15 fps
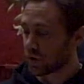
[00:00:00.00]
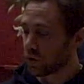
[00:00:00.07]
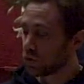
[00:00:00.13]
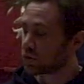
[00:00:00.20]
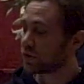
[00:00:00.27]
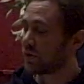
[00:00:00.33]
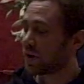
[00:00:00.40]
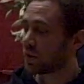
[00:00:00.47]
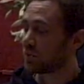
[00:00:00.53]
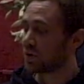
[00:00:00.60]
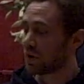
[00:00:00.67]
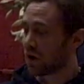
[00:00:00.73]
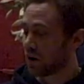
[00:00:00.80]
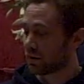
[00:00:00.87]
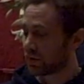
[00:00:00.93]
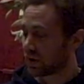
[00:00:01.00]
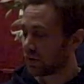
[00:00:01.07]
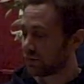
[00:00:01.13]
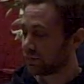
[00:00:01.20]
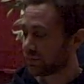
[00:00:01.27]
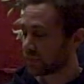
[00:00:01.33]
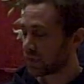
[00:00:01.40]
All developing larvae
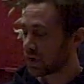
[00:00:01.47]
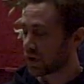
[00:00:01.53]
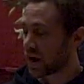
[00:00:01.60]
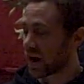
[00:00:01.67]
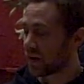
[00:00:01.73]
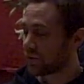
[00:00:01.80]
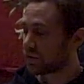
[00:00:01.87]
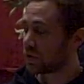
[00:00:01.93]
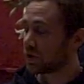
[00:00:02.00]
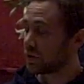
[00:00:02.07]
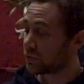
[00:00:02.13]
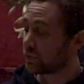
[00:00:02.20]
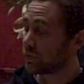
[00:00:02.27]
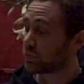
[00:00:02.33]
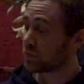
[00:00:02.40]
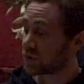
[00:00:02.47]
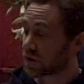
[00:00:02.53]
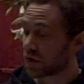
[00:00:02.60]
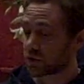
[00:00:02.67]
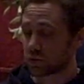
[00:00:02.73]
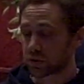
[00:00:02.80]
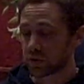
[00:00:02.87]
have the
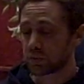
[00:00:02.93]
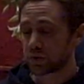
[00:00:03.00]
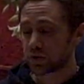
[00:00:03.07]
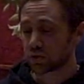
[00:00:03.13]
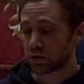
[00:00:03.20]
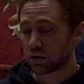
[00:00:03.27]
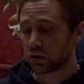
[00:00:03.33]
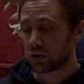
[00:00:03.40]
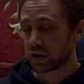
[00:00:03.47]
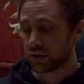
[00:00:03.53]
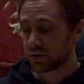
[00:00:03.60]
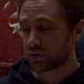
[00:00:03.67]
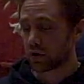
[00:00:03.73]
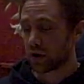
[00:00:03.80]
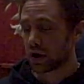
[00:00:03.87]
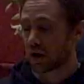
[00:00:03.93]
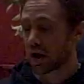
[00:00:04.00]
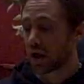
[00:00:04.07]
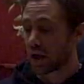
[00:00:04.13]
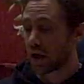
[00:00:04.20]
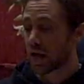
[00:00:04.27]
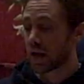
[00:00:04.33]
potential to mature into
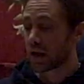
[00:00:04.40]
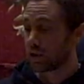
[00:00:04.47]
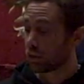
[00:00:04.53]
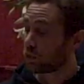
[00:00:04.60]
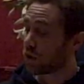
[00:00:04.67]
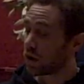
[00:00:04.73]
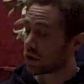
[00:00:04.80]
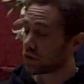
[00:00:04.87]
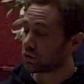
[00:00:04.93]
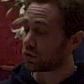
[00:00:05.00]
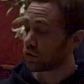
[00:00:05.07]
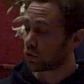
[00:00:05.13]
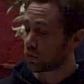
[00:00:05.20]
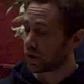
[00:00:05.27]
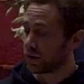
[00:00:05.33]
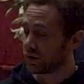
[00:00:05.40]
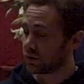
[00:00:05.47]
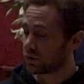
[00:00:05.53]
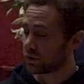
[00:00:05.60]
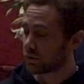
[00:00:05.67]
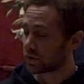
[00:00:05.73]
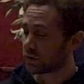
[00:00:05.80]
either workers or
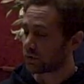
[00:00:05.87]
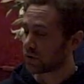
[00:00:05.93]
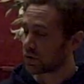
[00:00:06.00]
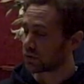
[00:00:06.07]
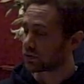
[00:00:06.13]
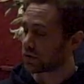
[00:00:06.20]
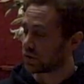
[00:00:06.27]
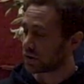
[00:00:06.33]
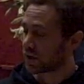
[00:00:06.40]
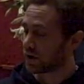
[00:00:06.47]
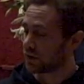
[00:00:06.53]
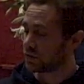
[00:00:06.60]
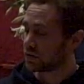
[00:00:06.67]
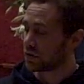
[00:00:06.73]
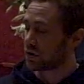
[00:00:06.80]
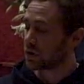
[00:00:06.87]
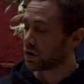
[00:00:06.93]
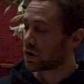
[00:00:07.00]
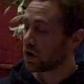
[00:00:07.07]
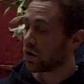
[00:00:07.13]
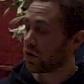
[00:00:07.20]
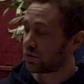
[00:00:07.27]
queens for the first 3 days
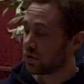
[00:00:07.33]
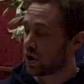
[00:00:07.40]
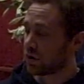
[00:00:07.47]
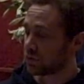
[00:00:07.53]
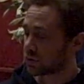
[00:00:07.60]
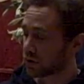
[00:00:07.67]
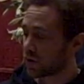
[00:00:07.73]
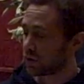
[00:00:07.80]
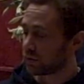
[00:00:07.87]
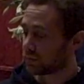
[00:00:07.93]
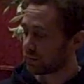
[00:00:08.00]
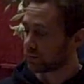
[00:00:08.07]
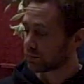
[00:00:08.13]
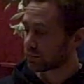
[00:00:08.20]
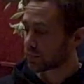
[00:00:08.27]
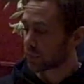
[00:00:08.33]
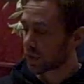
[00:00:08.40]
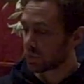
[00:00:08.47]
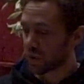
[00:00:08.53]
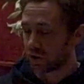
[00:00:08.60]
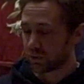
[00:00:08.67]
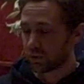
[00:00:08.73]
of larva growth.
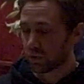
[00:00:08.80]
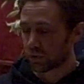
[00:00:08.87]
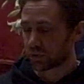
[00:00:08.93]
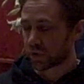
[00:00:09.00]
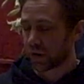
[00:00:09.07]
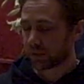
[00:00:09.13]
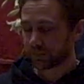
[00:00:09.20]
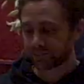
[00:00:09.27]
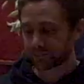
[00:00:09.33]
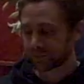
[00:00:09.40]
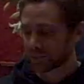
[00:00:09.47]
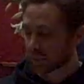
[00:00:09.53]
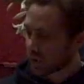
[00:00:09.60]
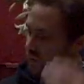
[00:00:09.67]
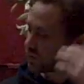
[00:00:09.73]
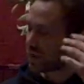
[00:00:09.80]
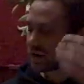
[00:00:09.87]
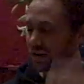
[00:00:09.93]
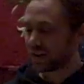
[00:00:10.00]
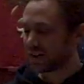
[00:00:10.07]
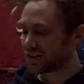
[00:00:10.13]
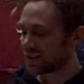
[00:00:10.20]
By the 4th day, I'm
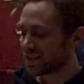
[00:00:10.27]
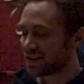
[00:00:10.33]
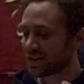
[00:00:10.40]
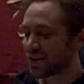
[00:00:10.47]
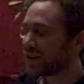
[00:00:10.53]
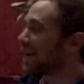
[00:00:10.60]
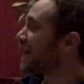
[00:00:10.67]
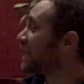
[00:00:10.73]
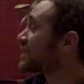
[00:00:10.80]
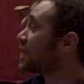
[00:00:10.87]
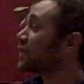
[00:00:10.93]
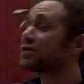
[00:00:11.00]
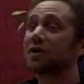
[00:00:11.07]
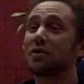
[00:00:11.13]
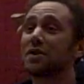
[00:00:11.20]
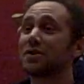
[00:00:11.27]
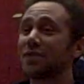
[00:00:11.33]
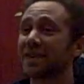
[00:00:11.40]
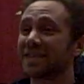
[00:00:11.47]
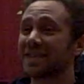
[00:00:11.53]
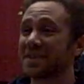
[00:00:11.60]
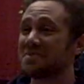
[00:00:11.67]
reading this, it sounds so
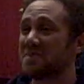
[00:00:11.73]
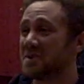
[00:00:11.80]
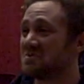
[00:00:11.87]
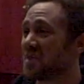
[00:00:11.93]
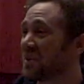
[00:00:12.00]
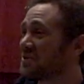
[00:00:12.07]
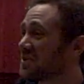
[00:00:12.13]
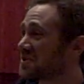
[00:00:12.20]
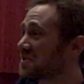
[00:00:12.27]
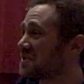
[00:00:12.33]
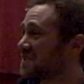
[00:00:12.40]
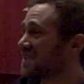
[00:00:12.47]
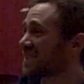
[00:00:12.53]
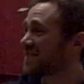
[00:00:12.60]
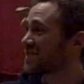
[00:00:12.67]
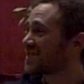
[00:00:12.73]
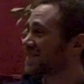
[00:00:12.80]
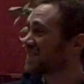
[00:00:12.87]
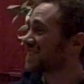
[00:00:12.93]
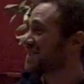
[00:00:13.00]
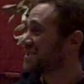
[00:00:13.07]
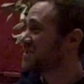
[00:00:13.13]
interesting to me, but I'm not sure if it's
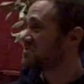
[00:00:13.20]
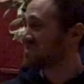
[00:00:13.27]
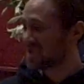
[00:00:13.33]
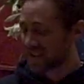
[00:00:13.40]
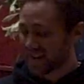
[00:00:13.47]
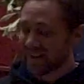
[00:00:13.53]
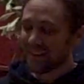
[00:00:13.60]
interesting to you, but